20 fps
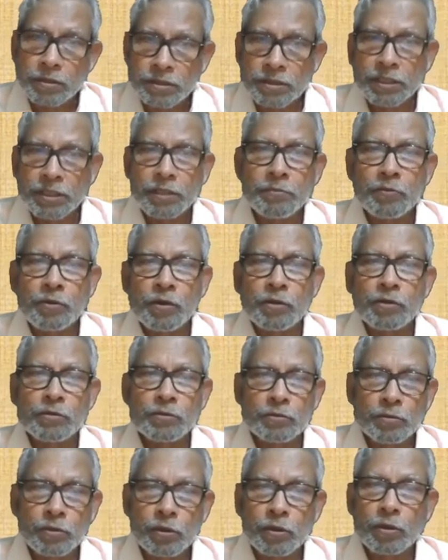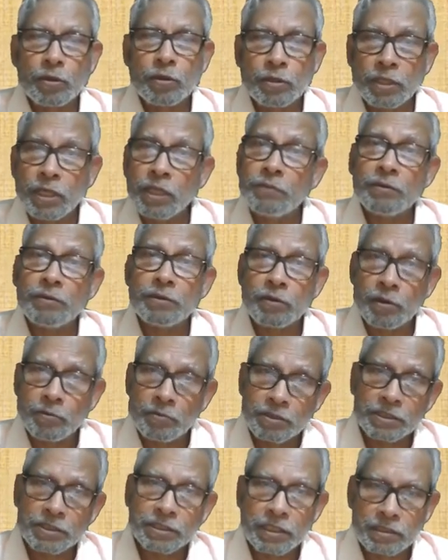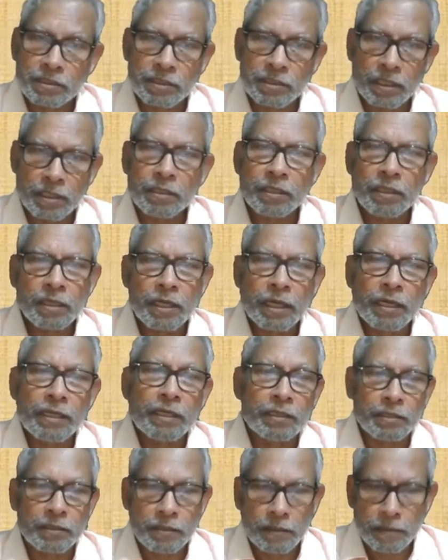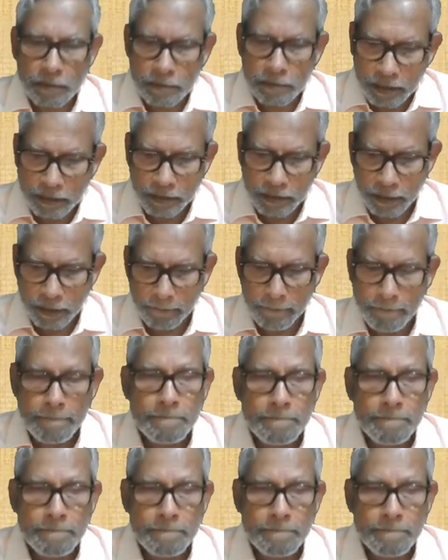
chief labor commissioners and that time.